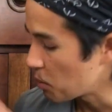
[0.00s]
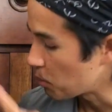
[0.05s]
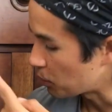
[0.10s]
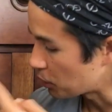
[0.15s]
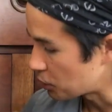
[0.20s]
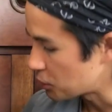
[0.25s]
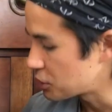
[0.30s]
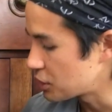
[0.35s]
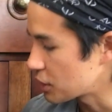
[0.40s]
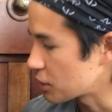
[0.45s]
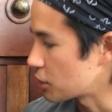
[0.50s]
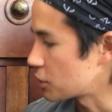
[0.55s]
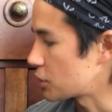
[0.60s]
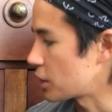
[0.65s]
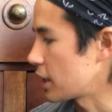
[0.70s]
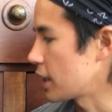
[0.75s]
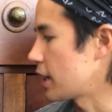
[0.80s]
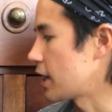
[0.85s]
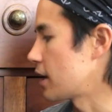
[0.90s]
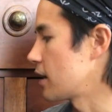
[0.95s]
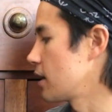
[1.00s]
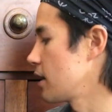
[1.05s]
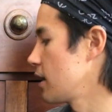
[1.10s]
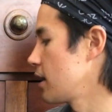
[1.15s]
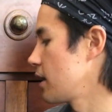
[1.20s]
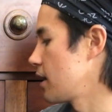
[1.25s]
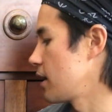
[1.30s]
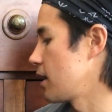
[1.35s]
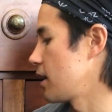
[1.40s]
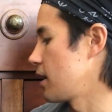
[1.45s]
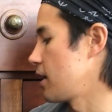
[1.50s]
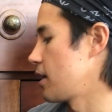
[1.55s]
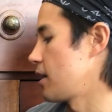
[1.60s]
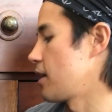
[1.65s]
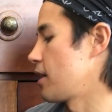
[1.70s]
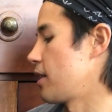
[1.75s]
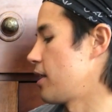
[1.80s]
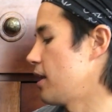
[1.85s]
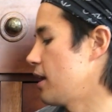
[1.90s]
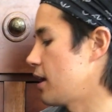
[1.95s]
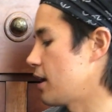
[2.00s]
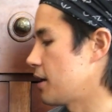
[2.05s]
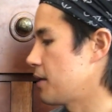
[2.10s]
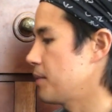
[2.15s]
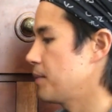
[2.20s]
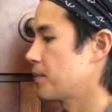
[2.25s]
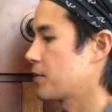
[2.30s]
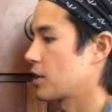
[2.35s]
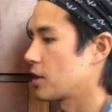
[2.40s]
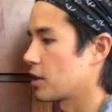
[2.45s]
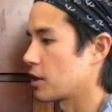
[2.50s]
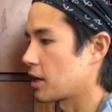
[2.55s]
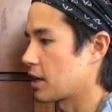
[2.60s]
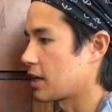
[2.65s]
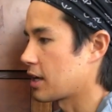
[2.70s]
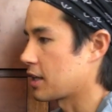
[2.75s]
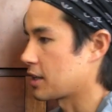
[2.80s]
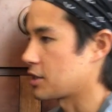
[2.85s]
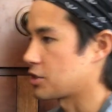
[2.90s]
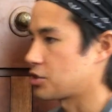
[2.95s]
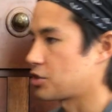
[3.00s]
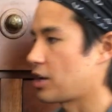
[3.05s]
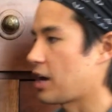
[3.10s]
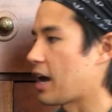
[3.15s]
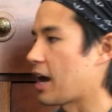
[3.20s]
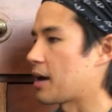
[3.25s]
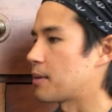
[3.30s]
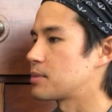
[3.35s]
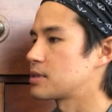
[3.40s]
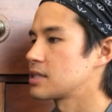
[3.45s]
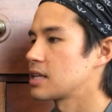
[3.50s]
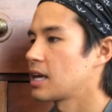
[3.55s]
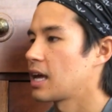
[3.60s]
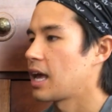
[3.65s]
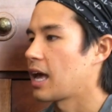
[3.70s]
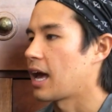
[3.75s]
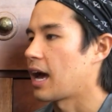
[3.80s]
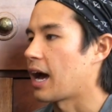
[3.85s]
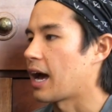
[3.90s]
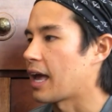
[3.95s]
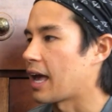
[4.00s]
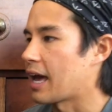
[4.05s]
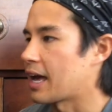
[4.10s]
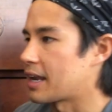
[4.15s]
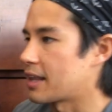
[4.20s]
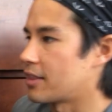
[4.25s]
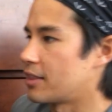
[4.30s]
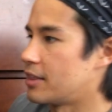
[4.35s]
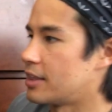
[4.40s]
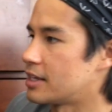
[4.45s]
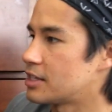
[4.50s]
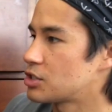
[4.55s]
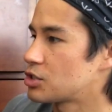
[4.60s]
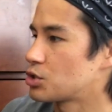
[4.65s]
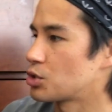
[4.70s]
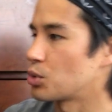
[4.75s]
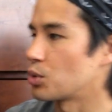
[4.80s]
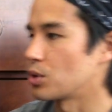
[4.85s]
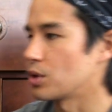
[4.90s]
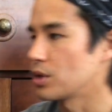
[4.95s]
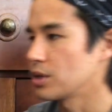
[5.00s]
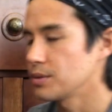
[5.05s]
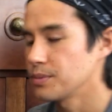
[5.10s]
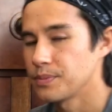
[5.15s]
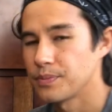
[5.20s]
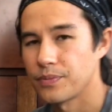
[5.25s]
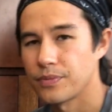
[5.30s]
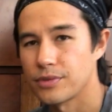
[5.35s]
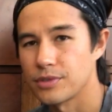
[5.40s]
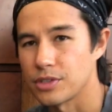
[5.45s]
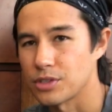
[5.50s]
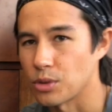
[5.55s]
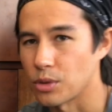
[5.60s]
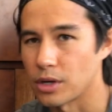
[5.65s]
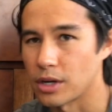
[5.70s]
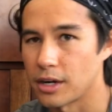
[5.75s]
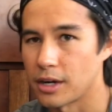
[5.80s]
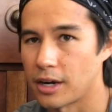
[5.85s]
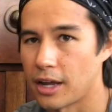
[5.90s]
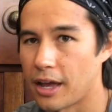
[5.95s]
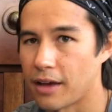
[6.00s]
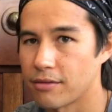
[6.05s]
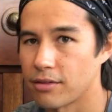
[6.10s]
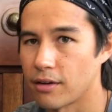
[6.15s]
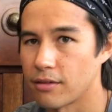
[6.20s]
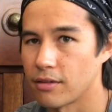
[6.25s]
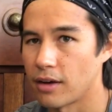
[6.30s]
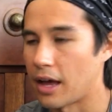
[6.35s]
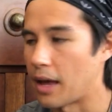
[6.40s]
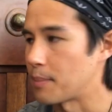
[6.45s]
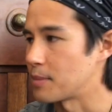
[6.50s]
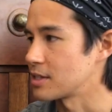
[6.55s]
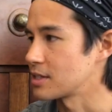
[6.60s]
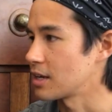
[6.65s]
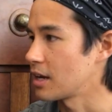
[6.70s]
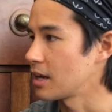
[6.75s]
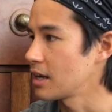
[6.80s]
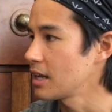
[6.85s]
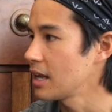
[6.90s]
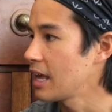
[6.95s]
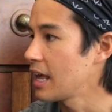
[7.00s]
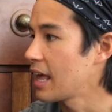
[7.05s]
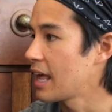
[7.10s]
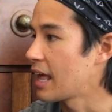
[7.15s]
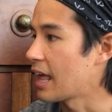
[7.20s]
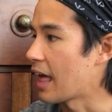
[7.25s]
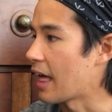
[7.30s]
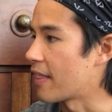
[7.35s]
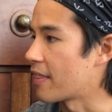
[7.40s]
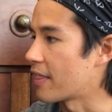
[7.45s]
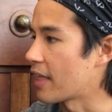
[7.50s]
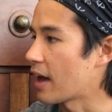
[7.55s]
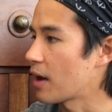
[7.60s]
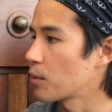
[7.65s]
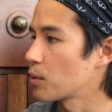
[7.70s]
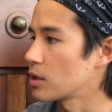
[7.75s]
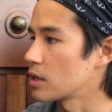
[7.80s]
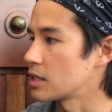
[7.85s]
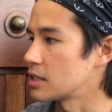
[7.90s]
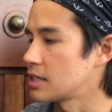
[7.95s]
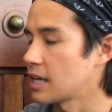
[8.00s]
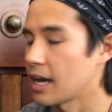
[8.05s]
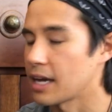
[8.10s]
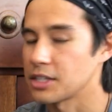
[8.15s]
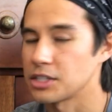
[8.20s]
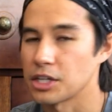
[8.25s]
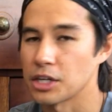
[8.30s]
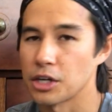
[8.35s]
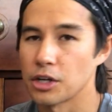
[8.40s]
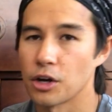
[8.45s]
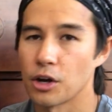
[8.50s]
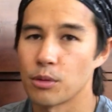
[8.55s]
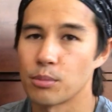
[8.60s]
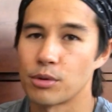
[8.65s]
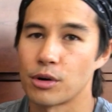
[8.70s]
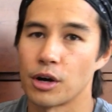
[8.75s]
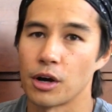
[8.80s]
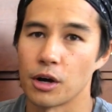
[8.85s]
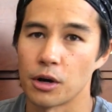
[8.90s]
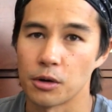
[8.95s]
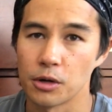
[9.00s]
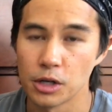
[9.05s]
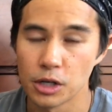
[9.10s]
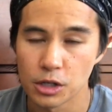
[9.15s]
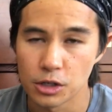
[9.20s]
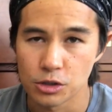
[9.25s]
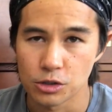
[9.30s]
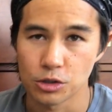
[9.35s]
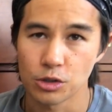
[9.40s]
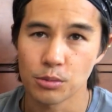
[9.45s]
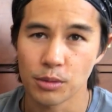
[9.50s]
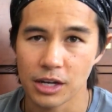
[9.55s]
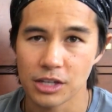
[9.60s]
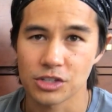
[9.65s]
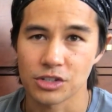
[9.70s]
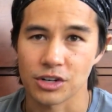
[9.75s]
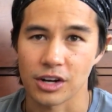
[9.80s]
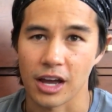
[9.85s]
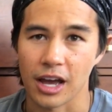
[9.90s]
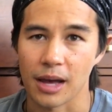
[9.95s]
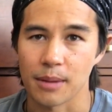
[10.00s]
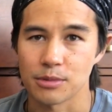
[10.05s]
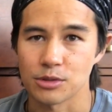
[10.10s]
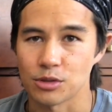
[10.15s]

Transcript: But usually it goes right here. Then, looking at the straps, I added this tool, just ordered it off of Amazon, and that will attach a GoPro to my strap.